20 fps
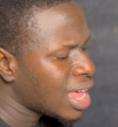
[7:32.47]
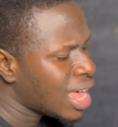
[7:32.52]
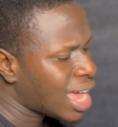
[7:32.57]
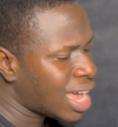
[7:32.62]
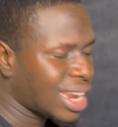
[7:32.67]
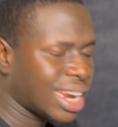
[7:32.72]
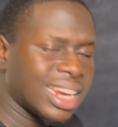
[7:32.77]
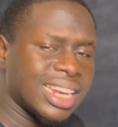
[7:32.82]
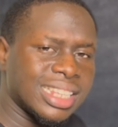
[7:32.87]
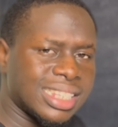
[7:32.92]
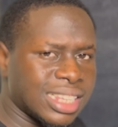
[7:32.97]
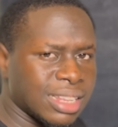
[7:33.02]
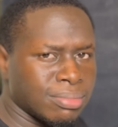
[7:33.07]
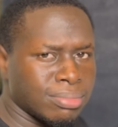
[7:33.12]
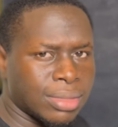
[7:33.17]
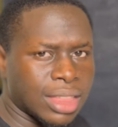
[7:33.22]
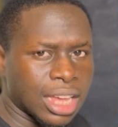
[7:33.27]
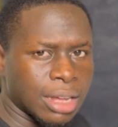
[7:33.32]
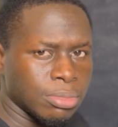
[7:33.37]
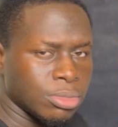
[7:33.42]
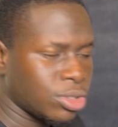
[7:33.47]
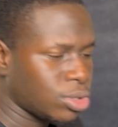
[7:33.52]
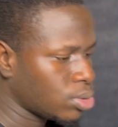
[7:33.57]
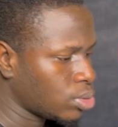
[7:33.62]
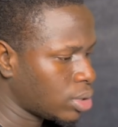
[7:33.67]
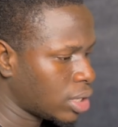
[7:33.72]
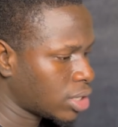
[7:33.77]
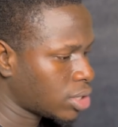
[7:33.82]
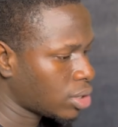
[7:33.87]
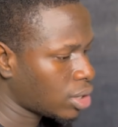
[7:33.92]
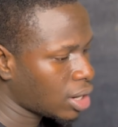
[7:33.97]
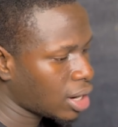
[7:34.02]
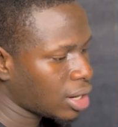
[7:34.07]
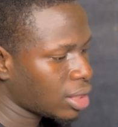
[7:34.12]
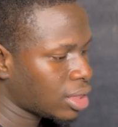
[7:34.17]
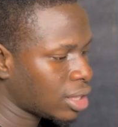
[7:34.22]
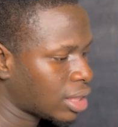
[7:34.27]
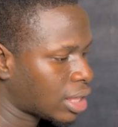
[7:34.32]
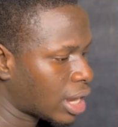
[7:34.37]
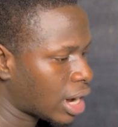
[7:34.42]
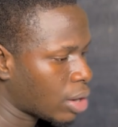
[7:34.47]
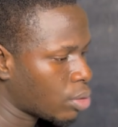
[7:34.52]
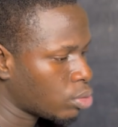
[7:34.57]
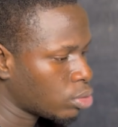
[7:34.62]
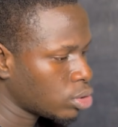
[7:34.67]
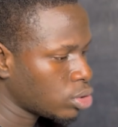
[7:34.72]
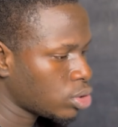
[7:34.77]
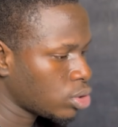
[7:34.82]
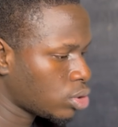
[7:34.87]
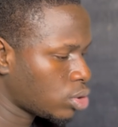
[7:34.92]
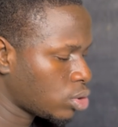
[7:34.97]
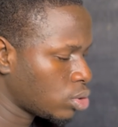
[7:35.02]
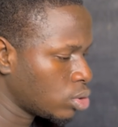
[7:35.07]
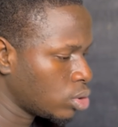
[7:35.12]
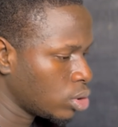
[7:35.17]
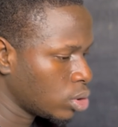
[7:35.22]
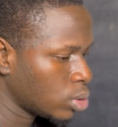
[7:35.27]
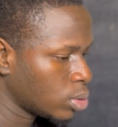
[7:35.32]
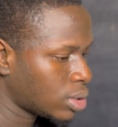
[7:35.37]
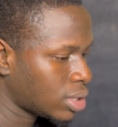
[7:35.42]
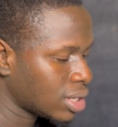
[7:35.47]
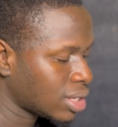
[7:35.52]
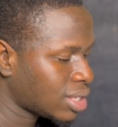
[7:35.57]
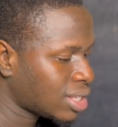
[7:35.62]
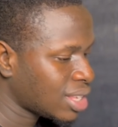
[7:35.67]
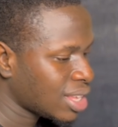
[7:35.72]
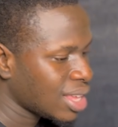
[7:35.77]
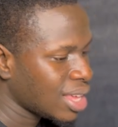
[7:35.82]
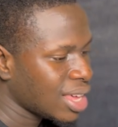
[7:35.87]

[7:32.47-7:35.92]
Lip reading: And at the same time too, there's another thing that I want you to notice.